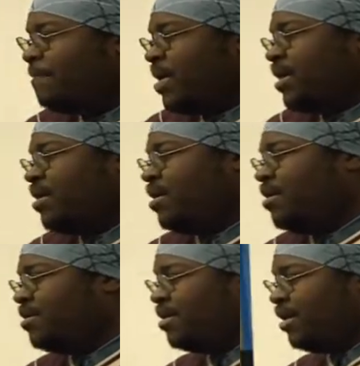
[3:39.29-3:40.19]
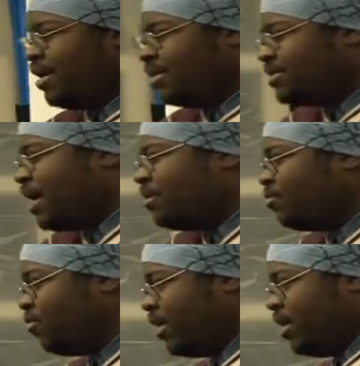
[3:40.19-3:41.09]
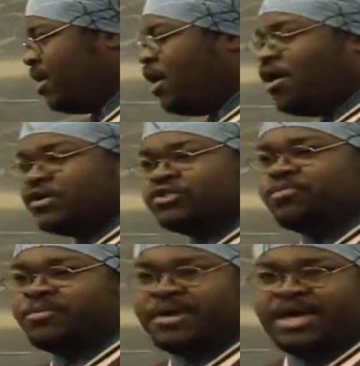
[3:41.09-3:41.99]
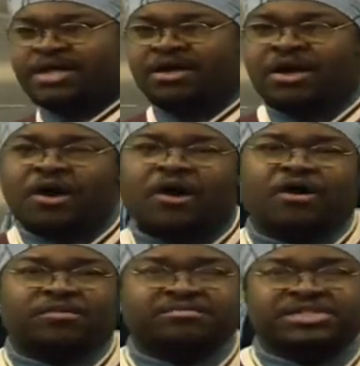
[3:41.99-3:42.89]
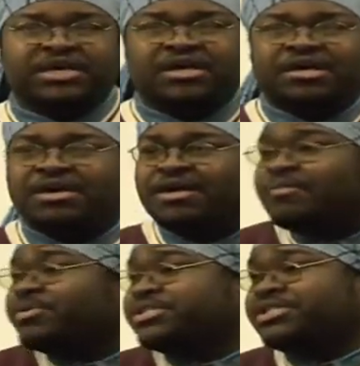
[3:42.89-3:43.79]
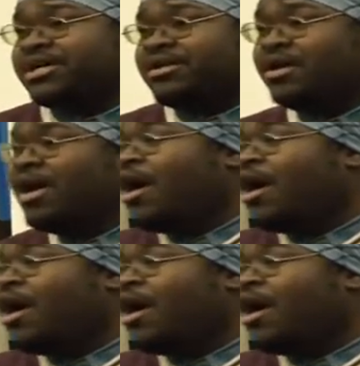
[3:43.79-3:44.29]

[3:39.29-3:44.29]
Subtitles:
Bankhead, Down the Way, or Superman, or Harlem Jig. But shit,